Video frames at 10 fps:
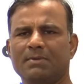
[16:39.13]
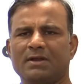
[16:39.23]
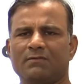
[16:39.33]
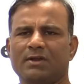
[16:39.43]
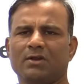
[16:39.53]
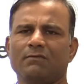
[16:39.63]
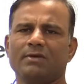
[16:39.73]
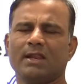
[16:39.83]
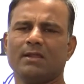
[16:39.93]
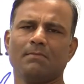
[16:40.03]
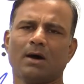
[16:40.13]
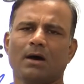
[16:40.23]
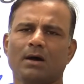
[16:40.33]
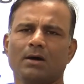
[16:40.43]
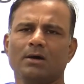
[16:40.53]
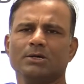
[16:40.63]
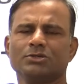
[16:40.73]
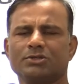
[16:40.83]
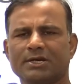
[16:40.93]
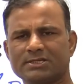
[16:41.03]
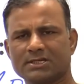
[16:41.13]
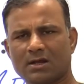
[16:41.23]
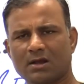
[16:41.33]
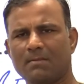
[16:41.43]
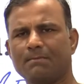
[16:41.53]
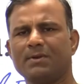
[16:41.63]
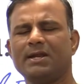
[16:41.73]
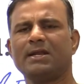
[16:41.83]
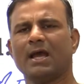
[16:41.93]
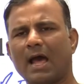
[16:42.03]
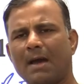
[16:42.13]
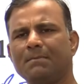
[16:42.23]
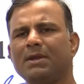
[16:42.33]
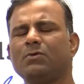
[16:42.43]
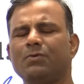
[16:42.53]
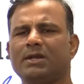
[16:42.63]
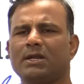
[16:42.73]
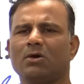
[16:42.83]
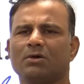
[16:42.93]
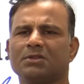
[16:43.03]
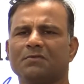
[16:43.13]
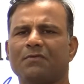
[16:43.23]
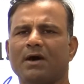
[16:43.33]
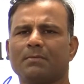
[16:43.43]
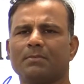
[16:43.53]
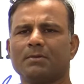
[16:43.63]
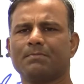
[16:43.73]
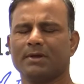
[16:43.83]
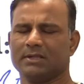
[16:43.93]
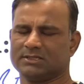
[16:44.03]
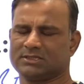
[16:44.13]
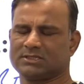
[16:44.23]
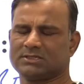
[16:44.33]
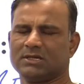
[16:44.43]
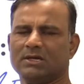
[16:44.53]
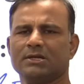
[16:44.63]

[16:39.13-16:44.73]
between of dilemma, so there is a complete ambiguity on the farmer bills.